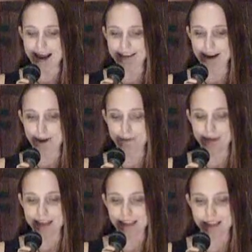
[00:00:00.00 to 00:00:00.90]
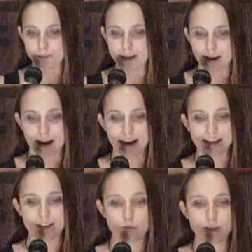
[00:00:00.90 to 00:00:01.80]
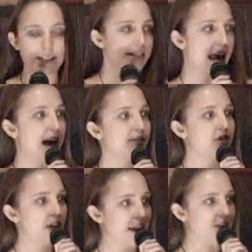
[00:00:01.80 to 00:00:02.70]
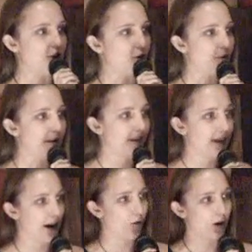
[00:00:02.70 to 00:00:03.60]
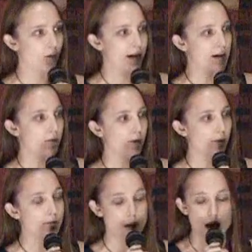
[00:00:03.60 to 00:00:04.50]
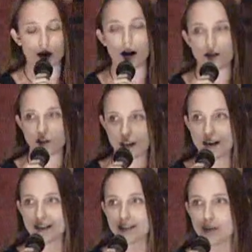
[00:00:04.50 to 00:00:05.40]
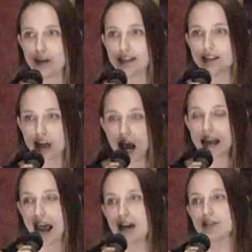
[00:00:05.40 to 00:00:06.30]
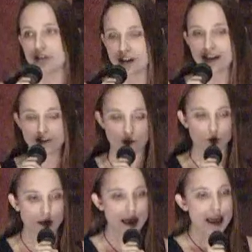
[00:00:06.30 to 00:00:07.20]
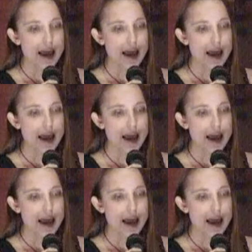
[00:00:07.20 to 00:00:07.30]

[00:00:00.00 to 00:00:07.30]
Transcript: And this is because we didn't have a chicken coop yet when we bought our chickens. We did not have a chicken coop.